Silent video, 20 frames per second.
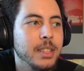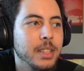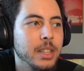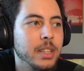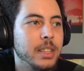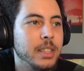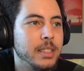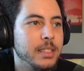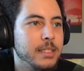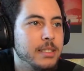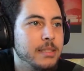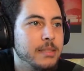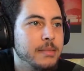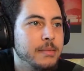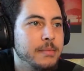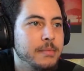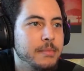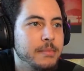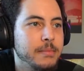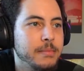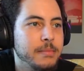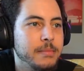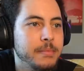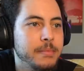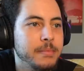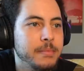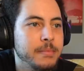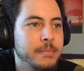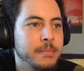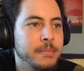Good.
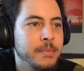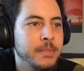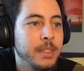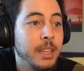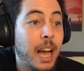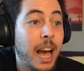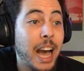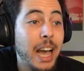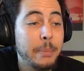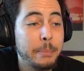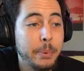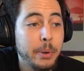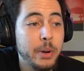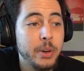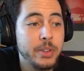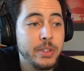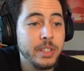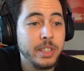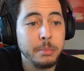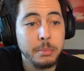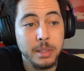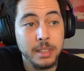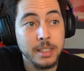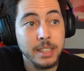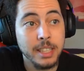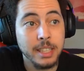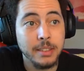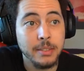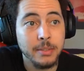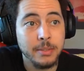I personally
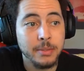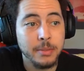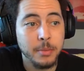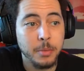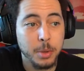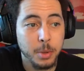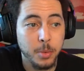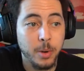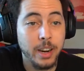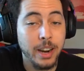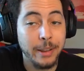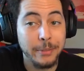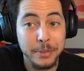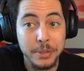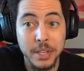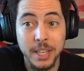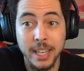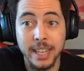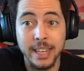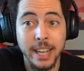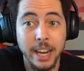believe with what I've seen,